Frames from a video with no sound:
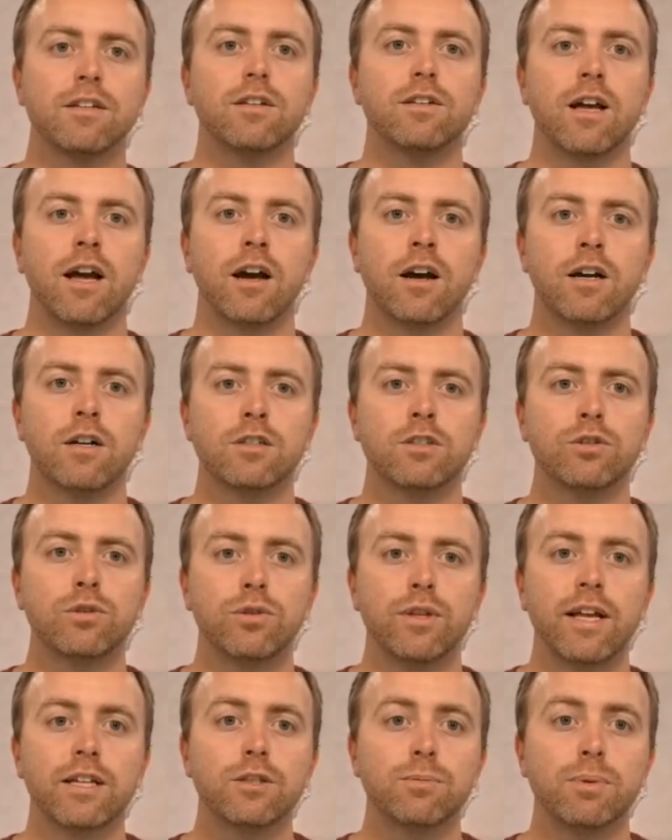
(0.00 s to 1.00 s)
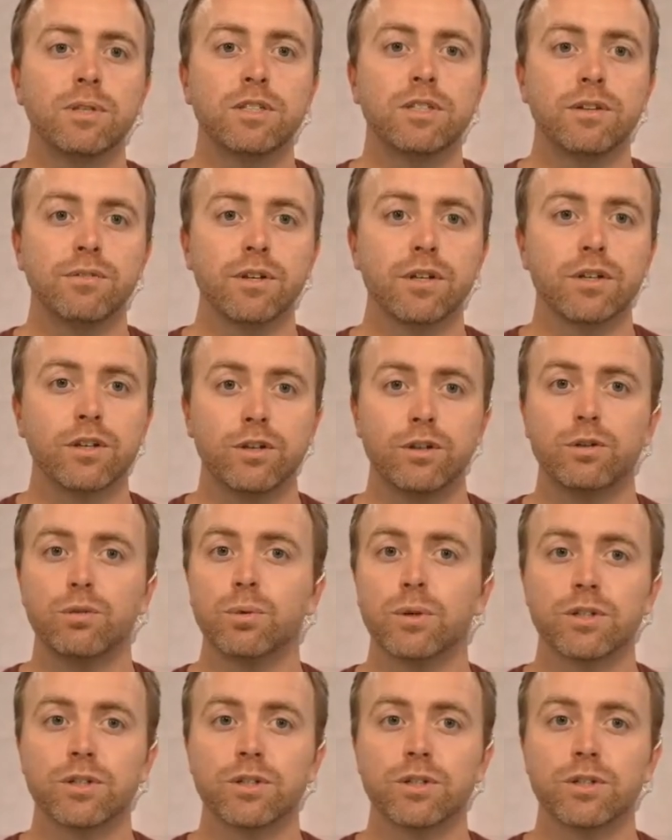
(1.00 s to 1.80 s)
uh, to that specific cue where